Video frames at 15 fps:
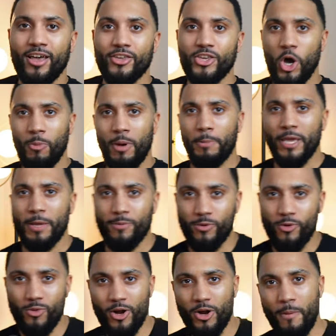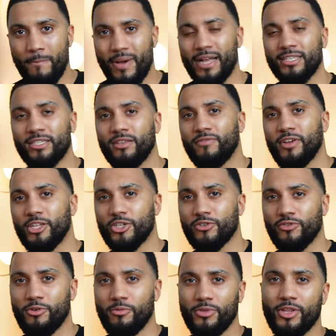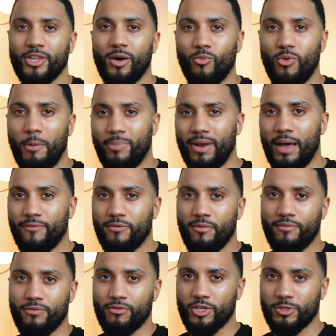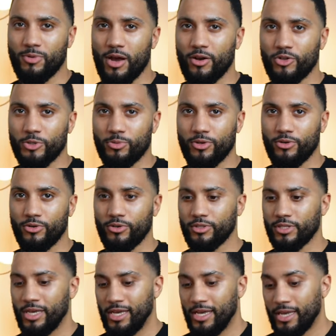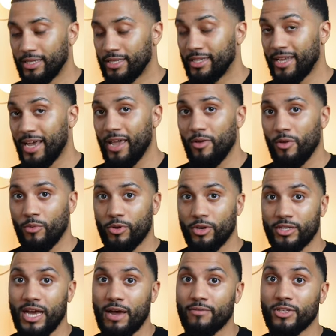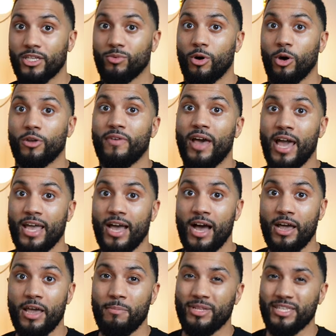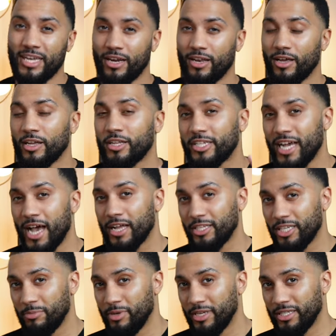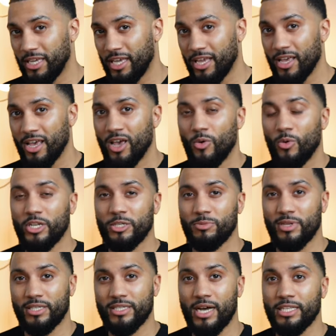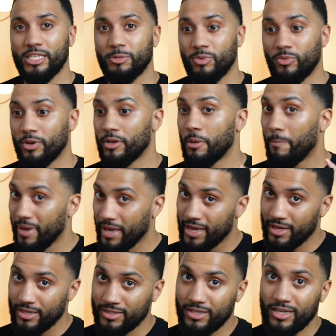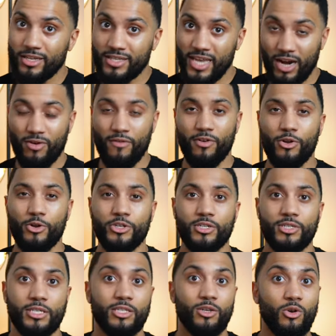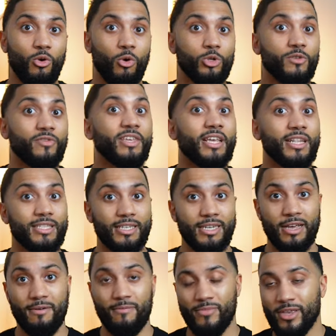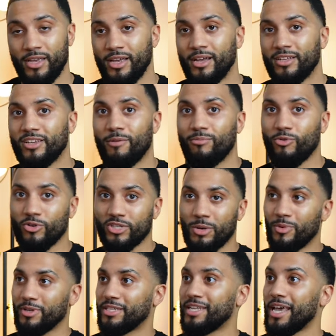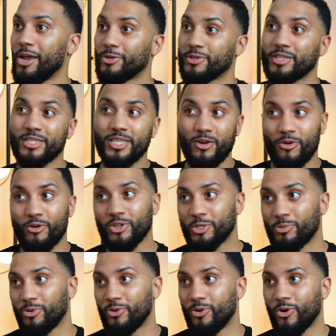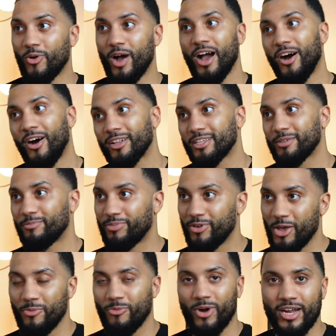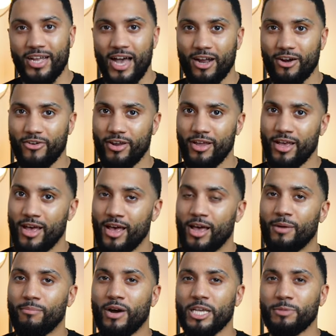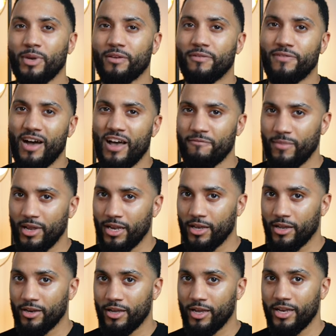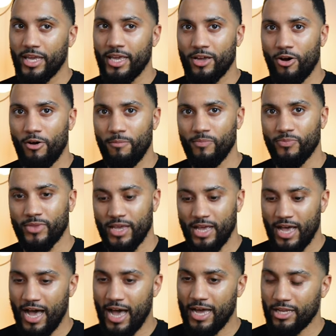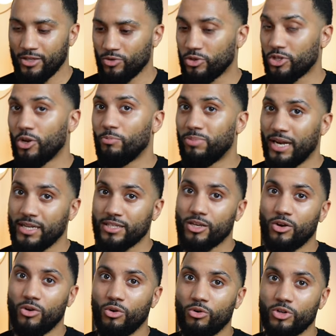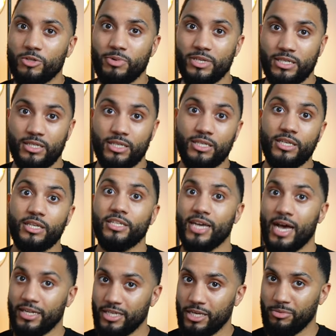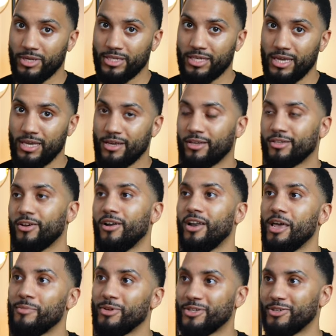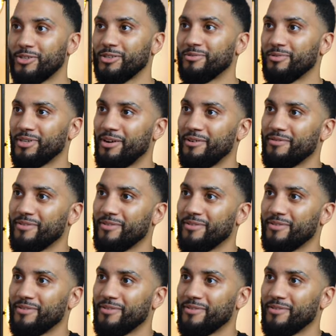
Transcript: Yo, my people, welcome back to The Venture Room, the number one platform for aspiring entrepreneurs. Today, we want to dive into the world of AI, in particular ChatGPT, which has been cited to be one of the biggest tech revolutions since the launch of the internet. So I brought someone today who's a serial entrepreneur, quite hard to put in one category, but he's made 5 million in e-com, and he's also planning to launch businesses in ChatGPT. So I'll let him introduce himself.